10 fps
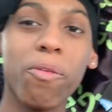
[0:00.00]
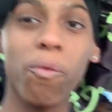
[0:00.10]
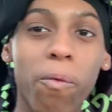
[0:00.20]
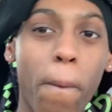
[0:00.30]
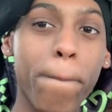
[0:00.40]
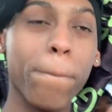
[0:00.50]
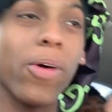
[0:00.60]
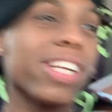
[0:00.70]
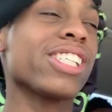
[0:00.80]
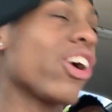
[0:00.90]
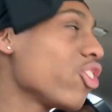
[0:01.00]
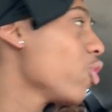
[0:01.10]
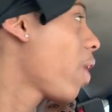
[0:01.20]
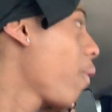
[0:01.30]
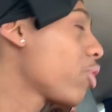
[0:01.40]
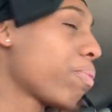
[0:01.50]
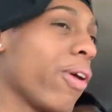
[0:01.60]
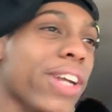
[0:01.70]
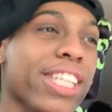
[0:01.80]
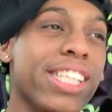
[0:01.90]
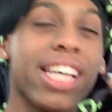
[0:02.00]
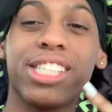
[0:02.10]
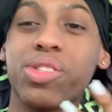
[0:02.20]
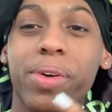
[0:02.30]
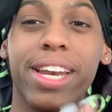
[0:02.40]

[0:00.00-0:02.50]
I'm telling you. We just don't do well with the police. That's just what it